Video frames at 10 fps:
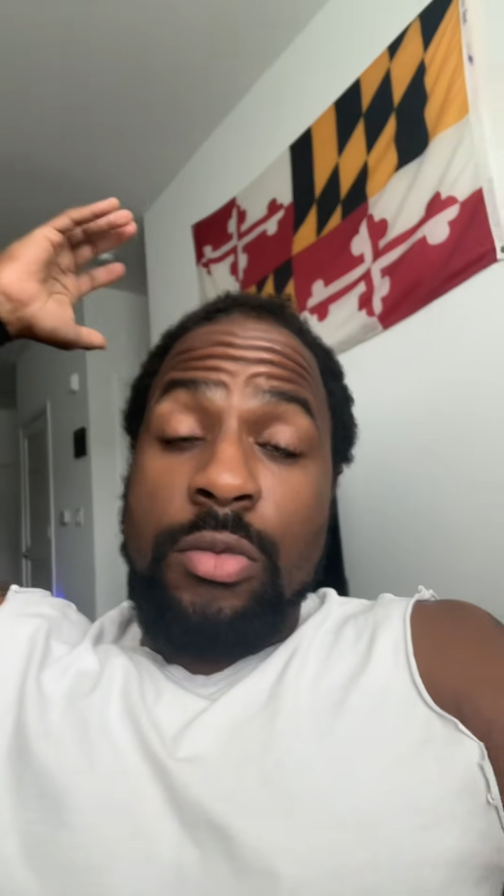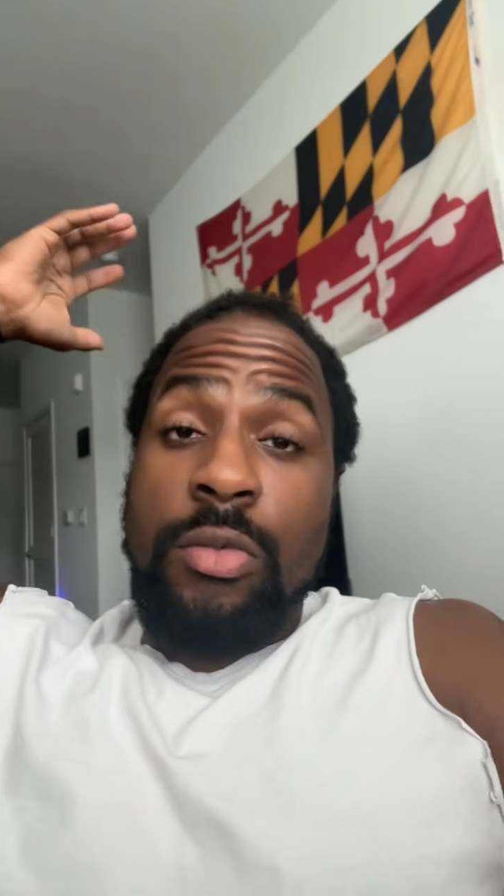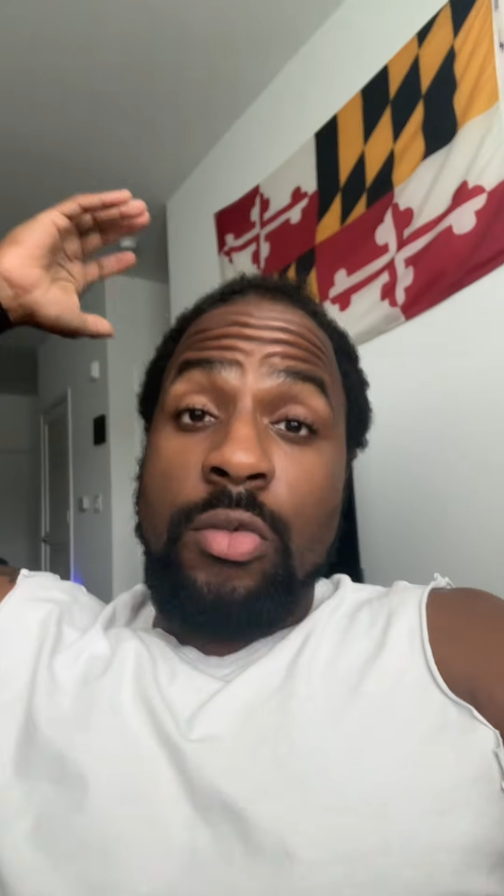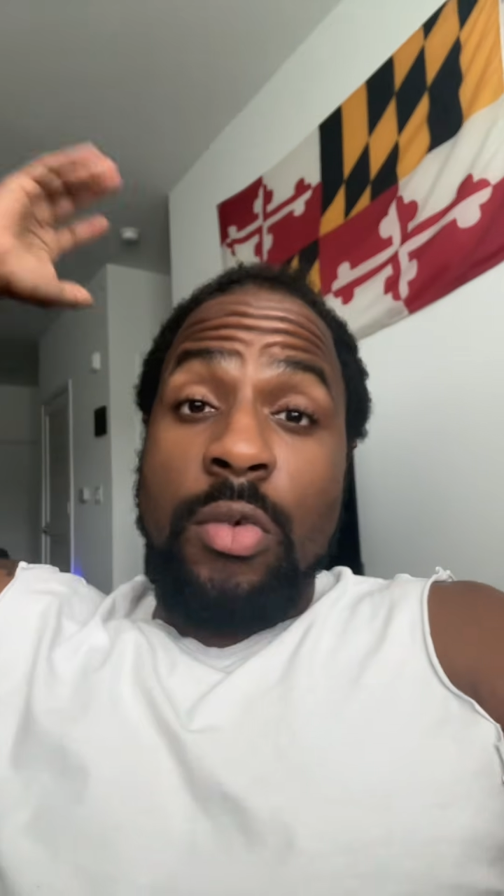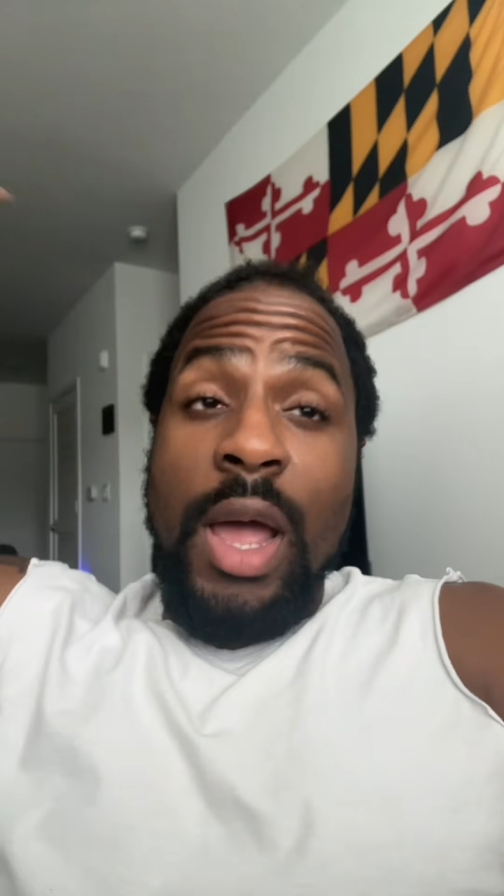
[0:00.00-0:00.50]

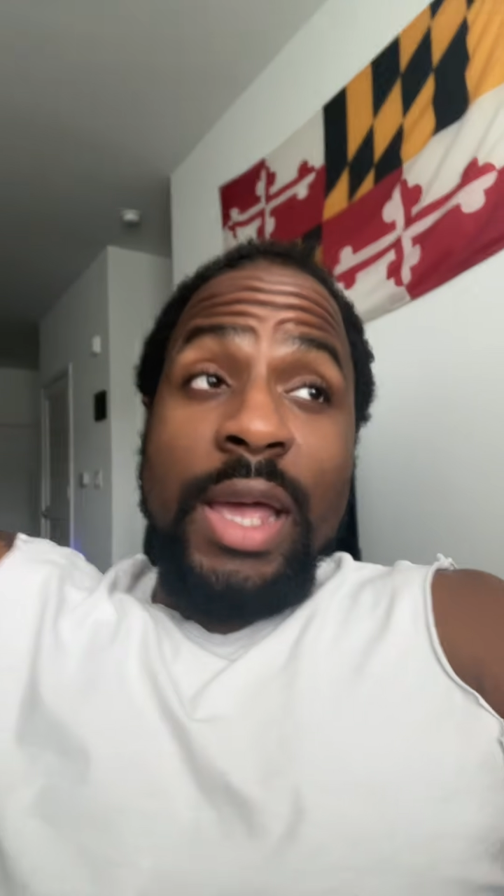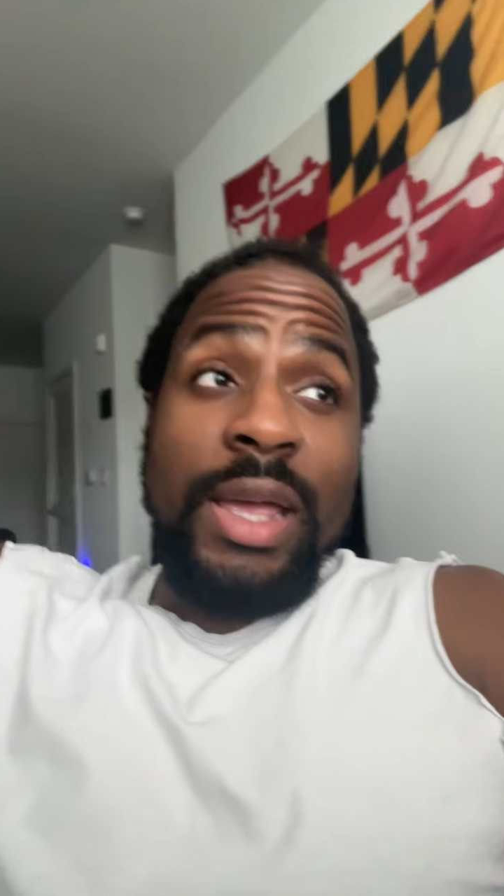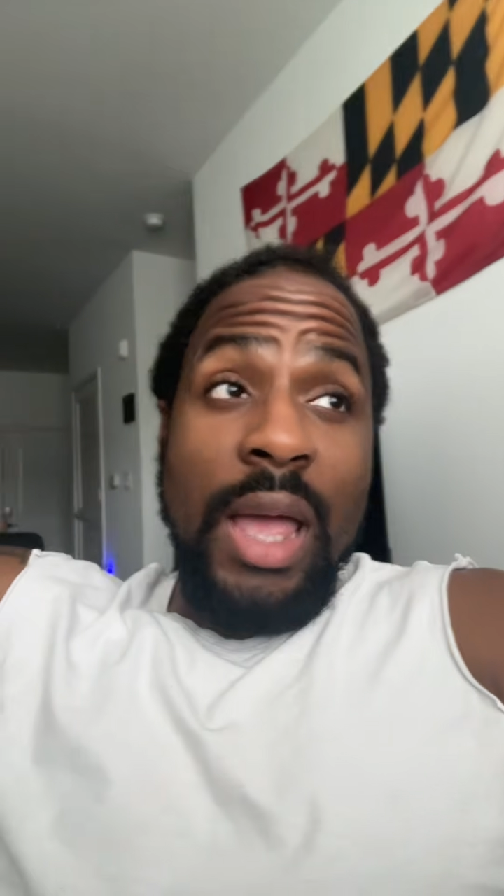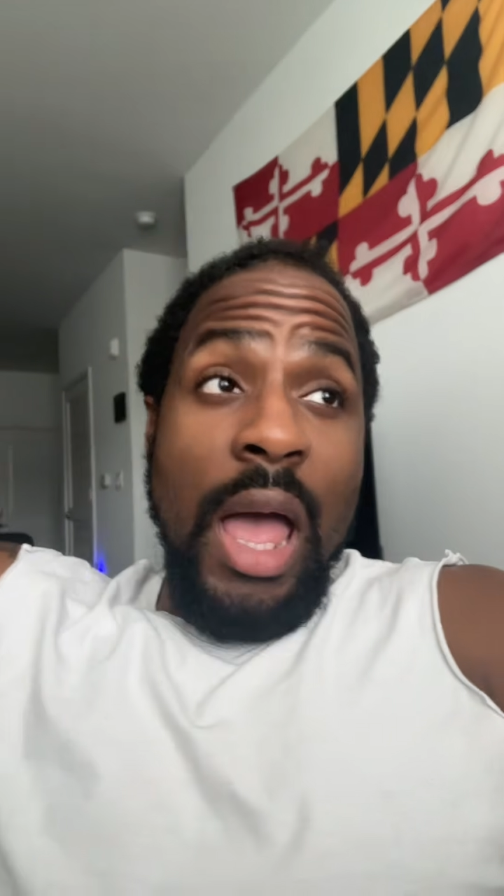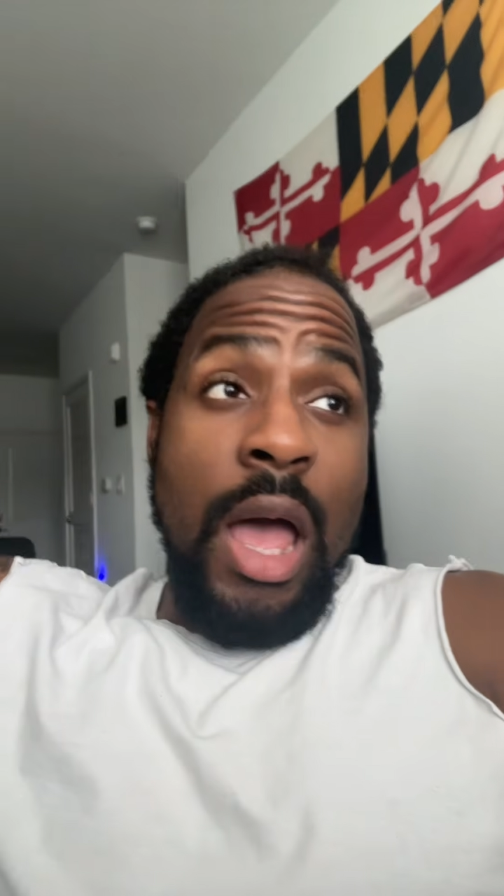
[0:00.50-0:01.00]

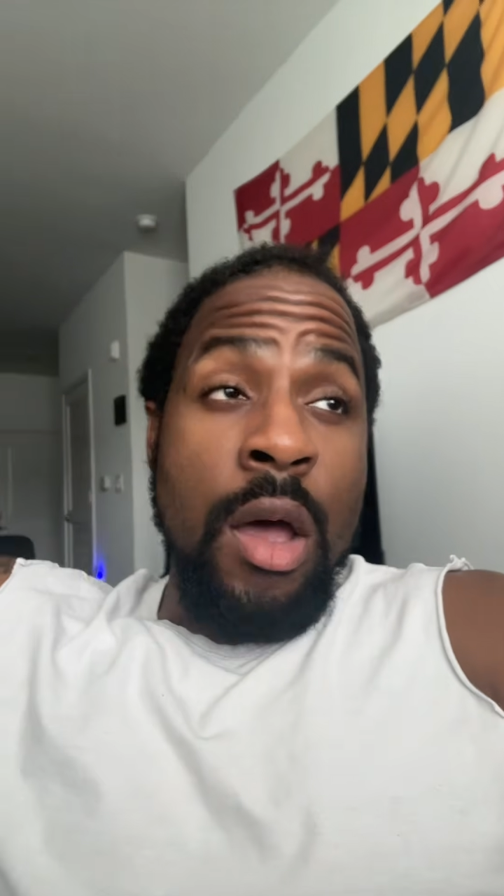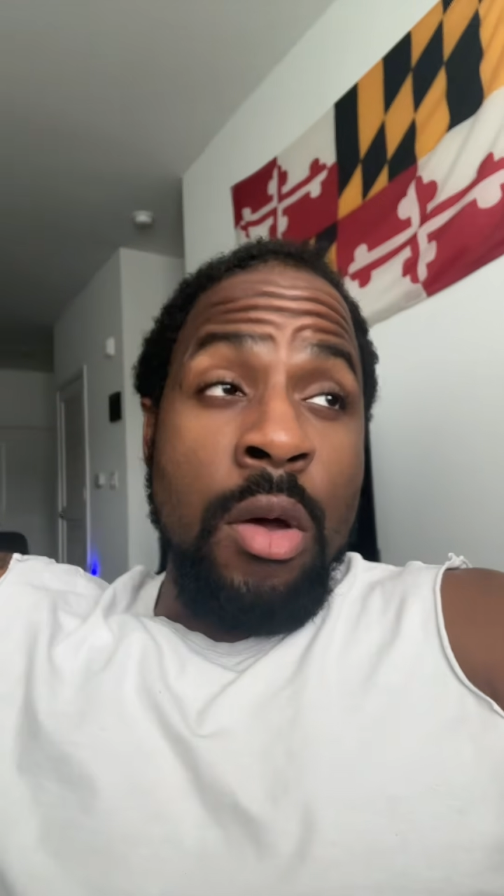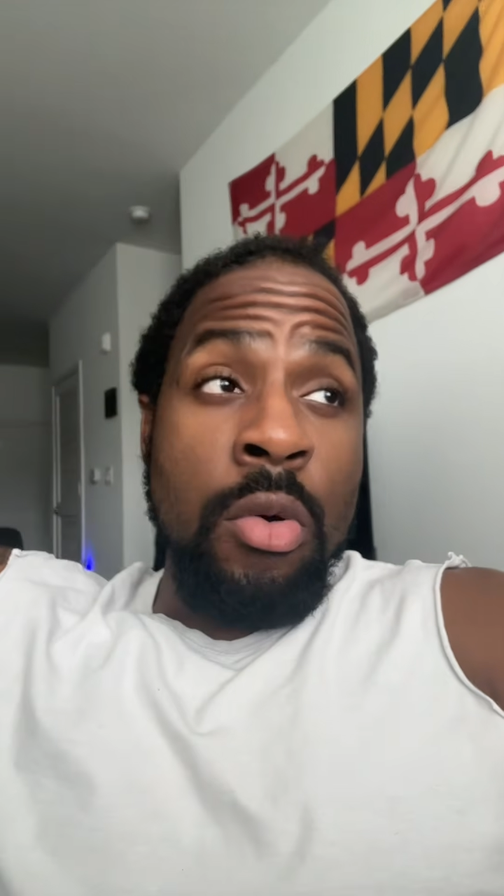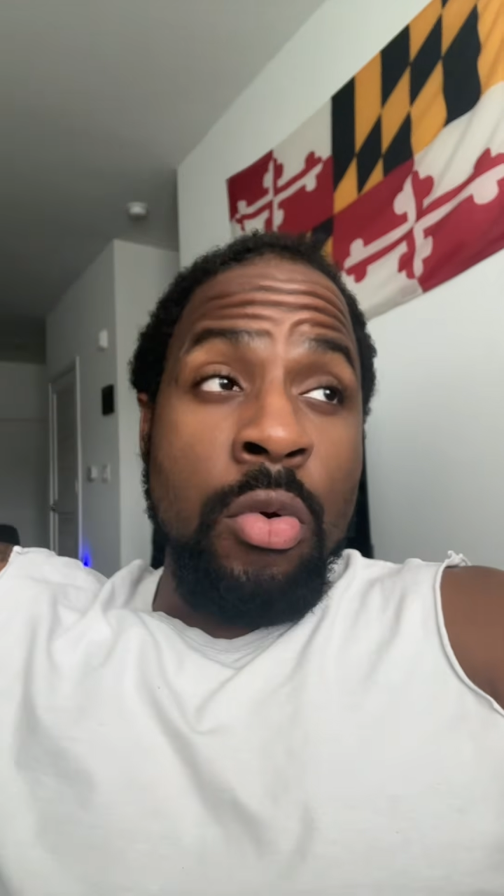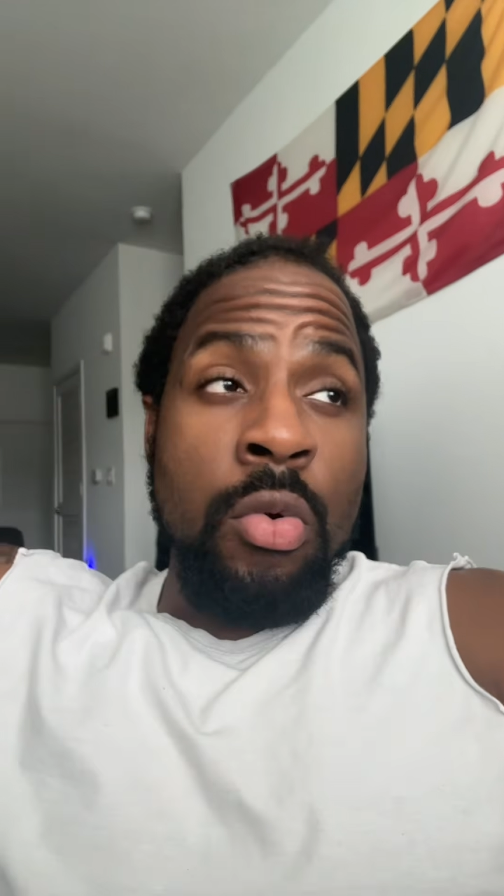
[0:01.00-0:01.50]
Write
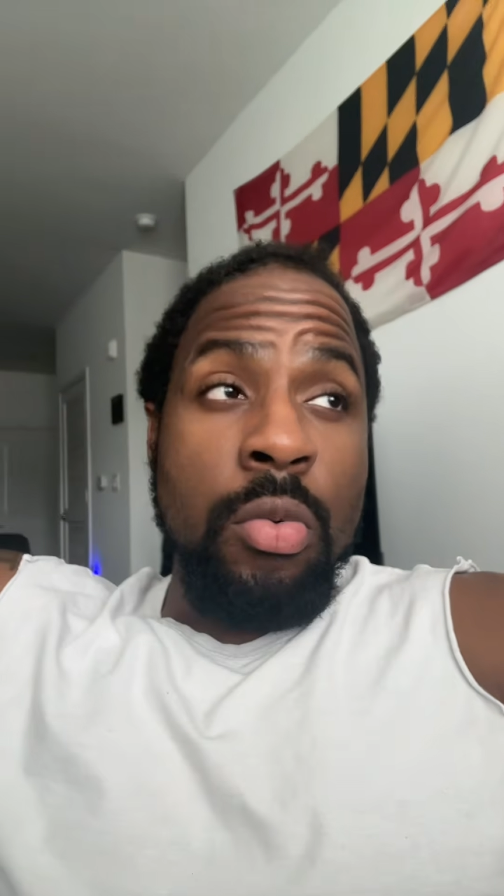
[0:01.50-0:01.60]
how